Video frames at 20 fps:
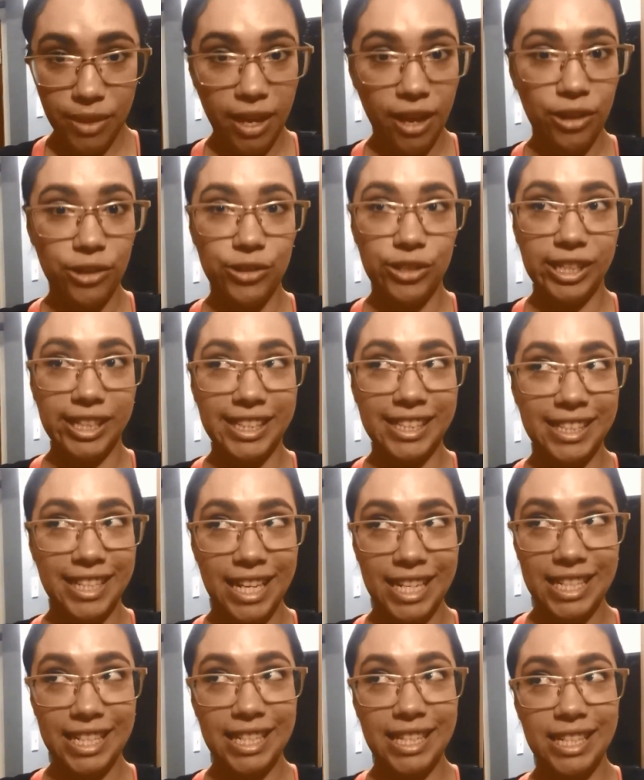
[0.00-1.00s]
they are usually
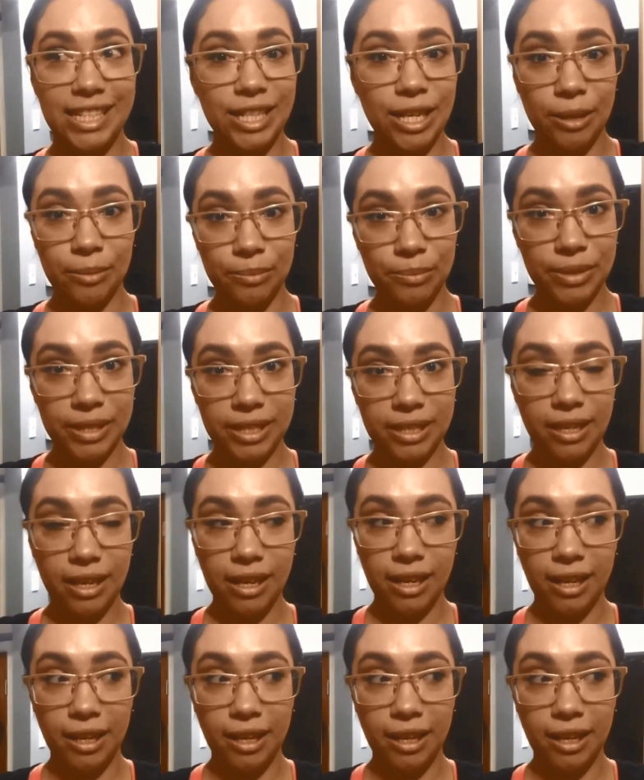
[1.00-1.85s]
sent to the dumps,